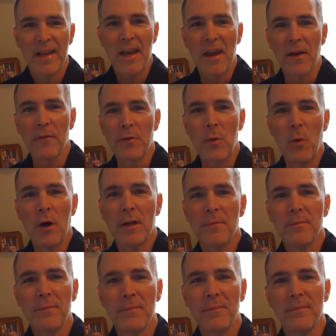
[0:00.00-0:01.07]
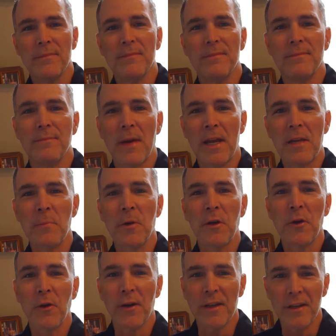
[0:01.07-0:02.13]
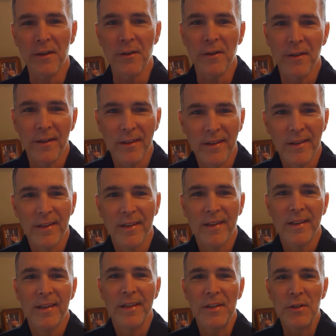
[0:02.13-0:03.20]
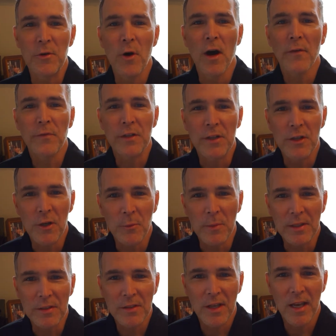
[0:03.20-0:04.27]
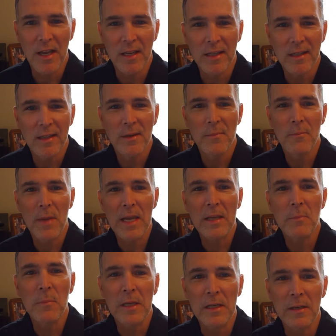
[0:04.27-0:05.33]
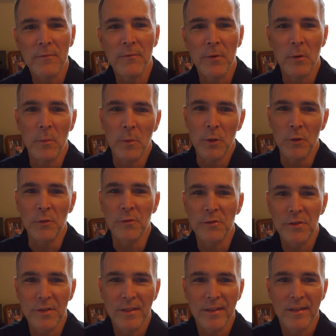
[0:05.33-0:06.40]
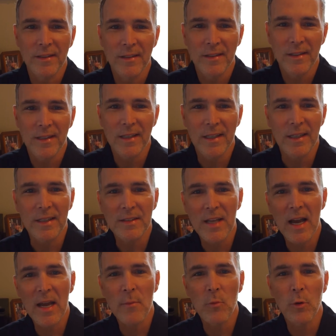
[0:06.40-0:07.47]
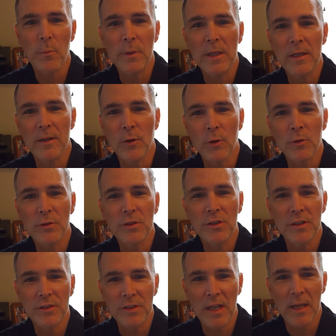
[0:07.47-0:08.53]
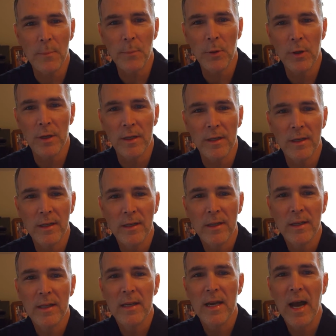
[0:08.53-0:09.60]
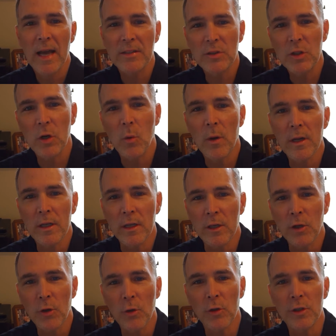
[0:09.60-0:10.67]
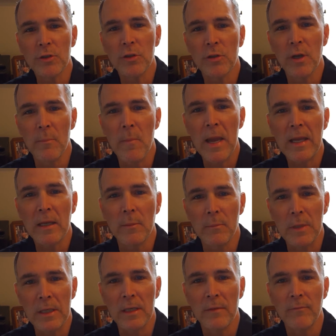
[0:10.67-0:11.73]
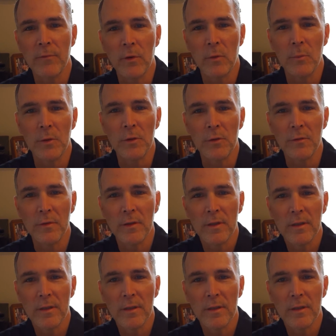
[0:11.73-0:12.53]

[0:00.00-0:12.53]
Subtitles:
Hey everyone, Mike McCurry here. You often hear me say, make meaningful moves. In a time we're being urged to stay put, I still want to encourage you to make a meaningful move.